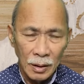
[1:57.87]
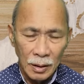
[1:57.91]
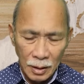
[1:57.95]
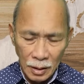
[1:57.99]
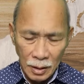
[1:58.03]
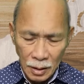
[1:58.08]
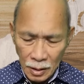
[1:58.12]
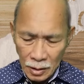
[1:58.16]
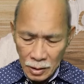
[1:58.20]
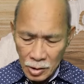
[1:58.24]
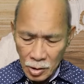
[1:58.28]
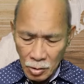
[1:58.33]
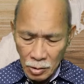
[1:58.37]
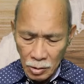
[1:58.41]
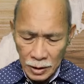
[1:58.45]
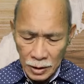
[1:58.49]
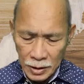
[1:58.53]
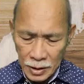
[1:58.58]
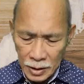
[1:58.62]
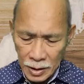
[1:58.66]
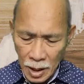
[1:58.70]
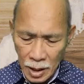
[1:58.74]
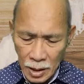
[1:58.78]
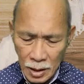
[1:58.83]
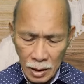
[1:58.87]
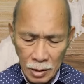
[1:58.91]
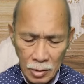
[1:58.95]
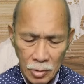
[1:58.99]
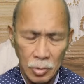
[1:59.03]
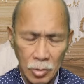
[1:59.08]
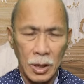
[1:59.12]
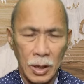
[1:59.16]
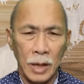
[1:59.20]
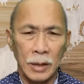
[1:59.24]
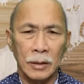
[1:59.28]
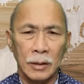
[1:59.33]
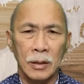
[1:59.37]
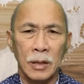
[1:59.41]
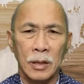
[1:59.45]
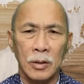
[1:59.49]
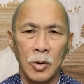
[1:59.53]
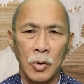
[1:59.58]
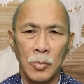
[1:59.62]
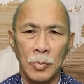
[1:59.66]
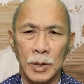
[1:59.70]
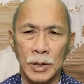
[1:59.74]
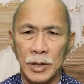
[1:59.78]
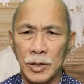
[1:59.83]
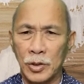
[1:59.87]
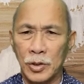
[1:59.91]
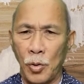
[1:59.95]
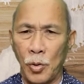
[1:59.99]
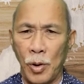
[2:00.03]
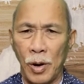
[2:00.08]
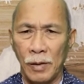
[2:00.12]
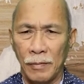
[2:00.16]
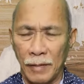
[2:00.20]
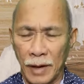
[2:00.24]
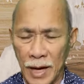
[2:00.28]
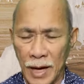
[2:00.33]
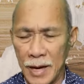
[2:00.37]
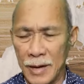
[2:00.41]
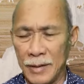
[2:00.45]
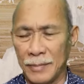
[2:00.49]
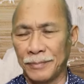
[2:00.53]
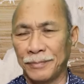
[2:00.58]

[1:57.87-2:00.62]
So let's take a look at Romans 12 again.